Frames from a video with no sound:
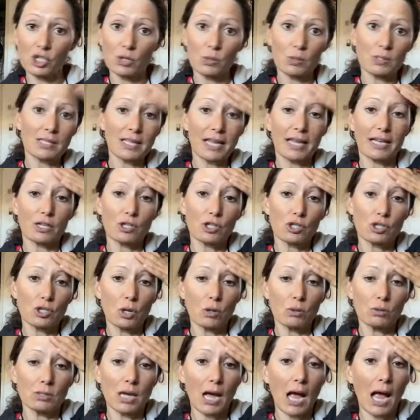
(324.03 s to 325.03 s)
she was like
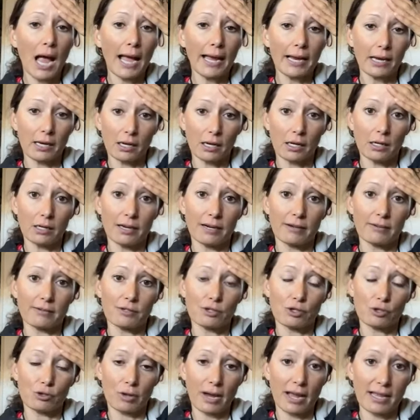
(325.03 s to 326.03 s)
so tired and
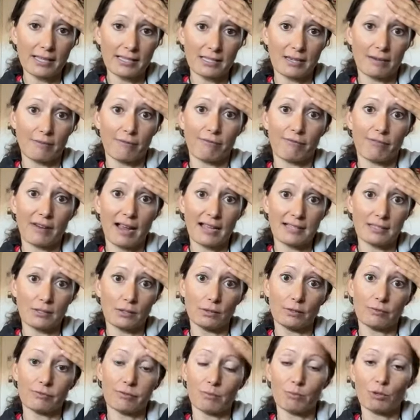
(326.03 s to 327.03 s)
stressed and
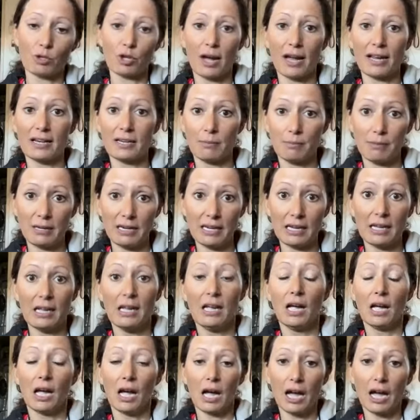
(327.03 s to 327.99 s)
frazzled from trying to be